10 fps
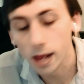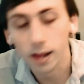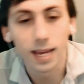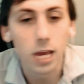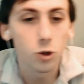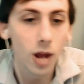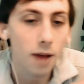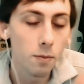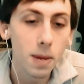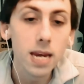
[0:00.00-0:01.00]
like it should
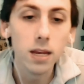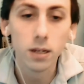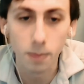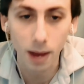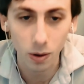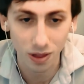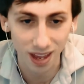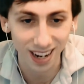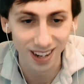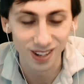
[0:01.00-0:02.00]
have opinions about
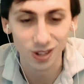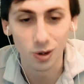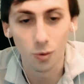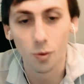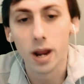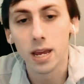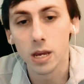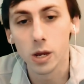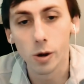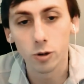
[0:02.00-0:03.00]
things, right?
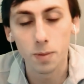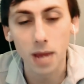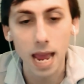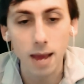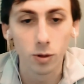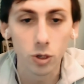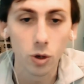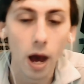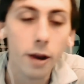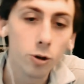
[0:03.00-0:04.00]
It should be able
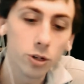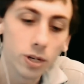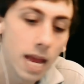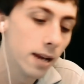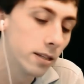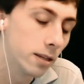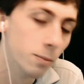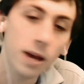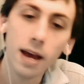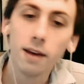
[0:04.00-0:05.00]
to understand
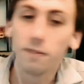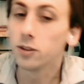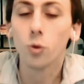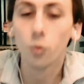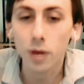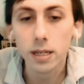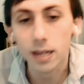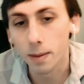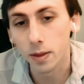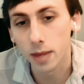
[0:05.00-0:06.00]
some physical
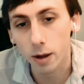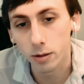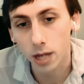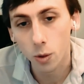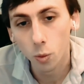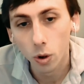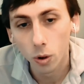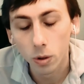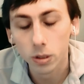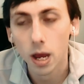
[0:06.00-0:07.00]
reasoning about the outside
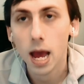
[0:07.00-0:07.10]
world.